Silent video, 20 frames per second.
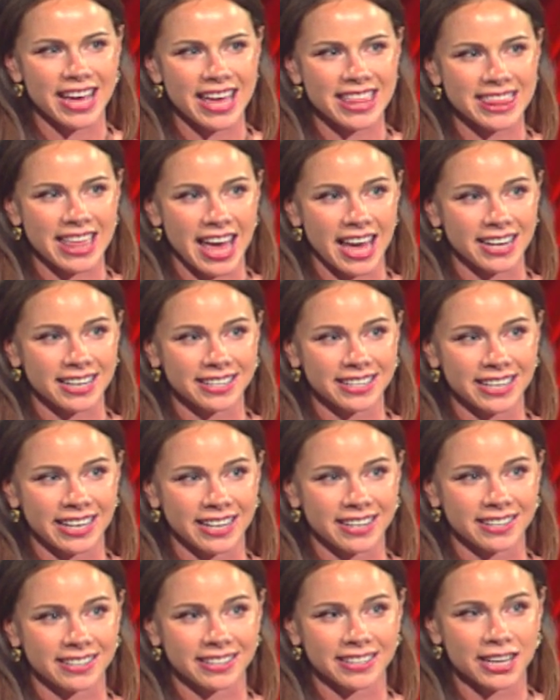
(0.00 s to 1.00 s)
that
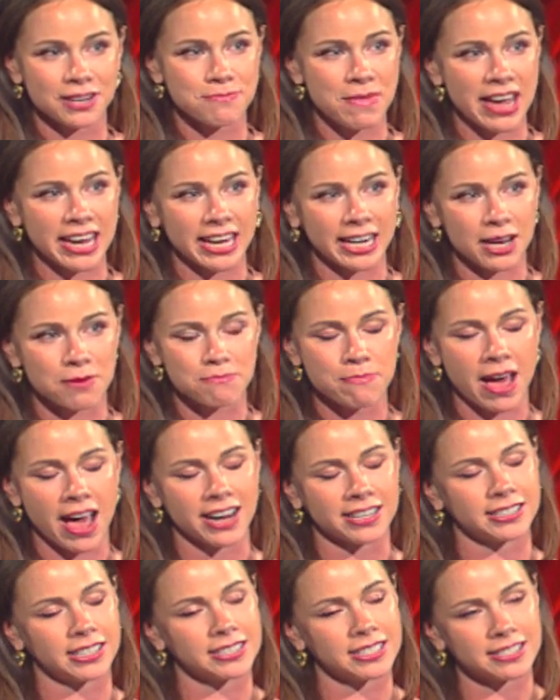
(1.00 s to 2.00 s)
can make an
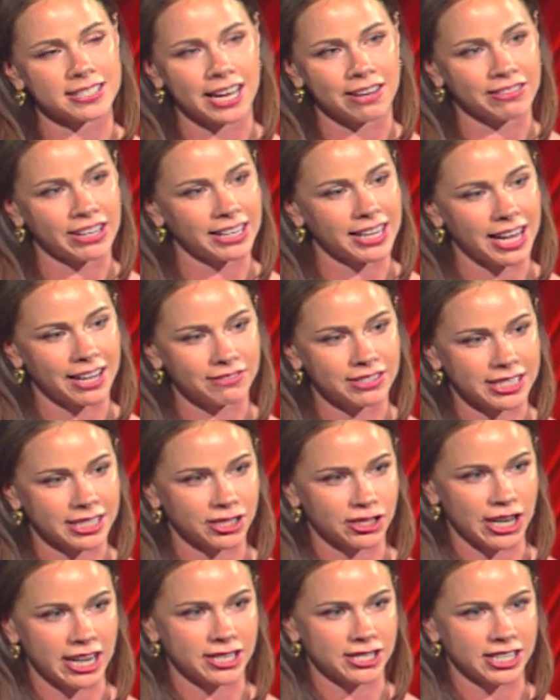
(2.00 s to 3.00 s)
impact on saving lives
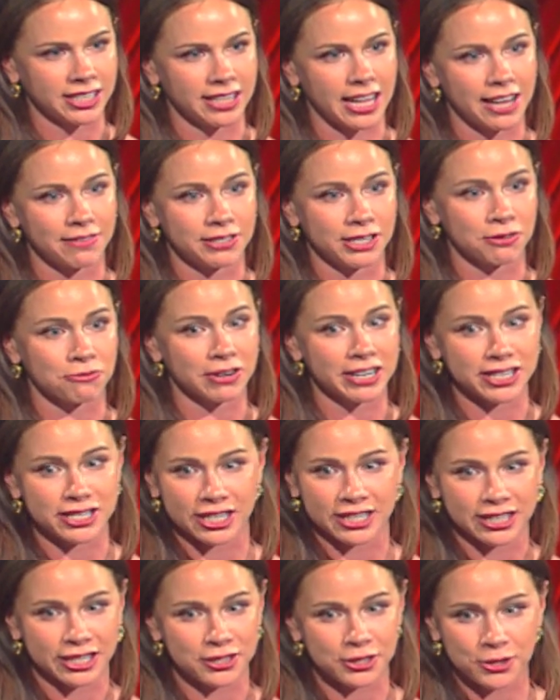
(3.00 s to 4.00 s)
and changing lives and
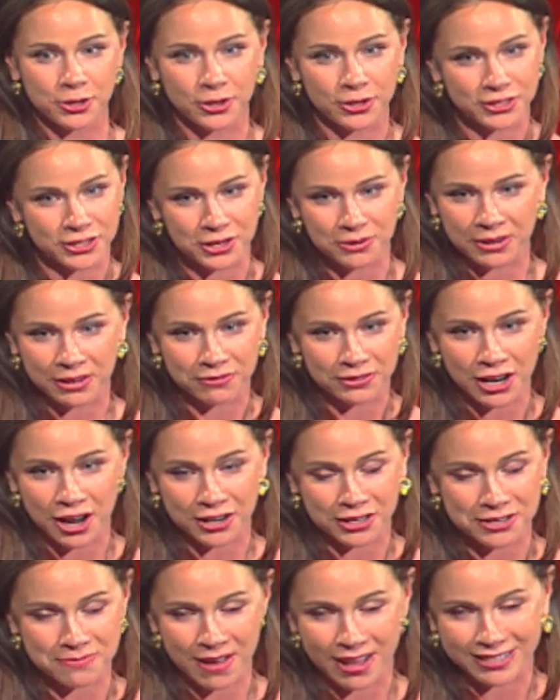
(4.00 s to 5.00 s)
reaching these goals that we've
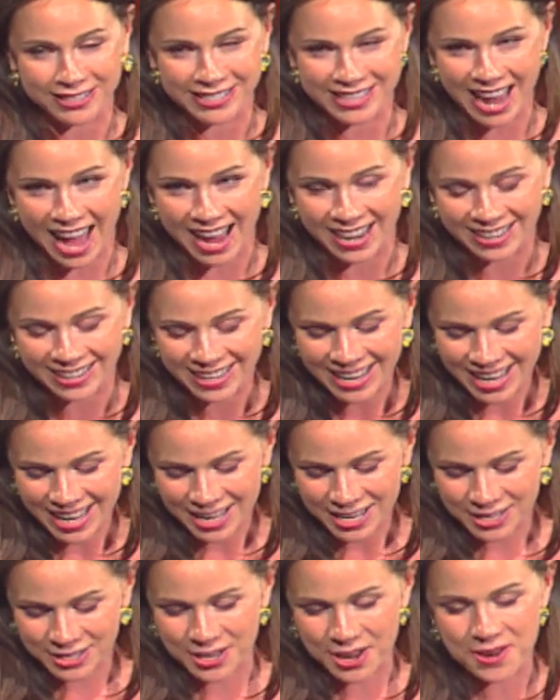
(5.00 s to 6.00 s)
talked about today.
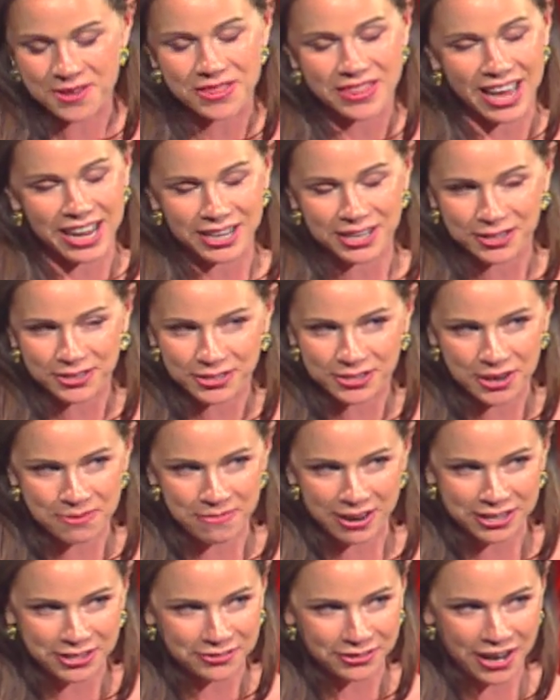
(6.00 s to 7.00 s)
So thank you so
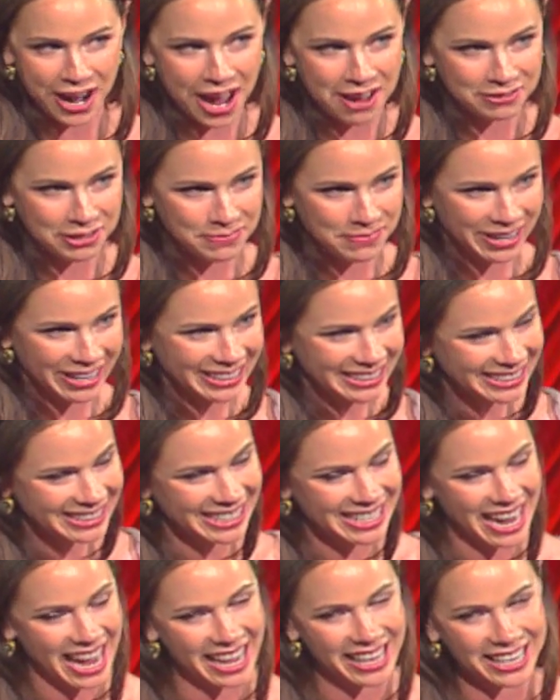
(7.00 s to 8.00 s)
much for having me
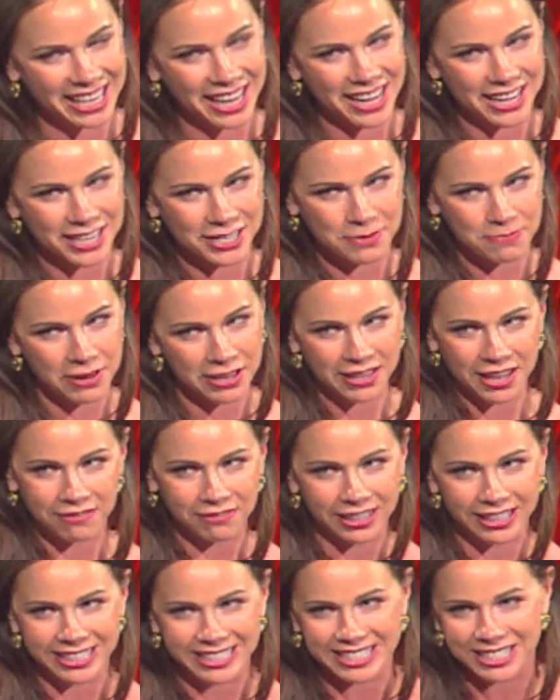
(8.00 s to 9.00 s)
today. It's been
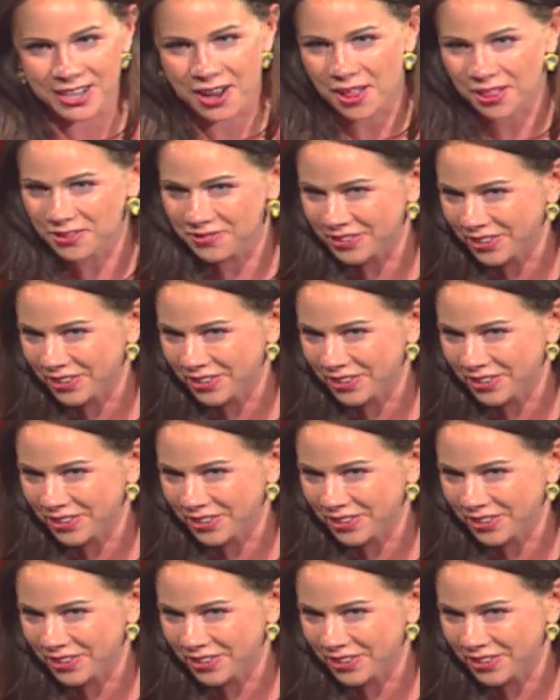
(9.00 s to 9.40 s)
lovely to see all of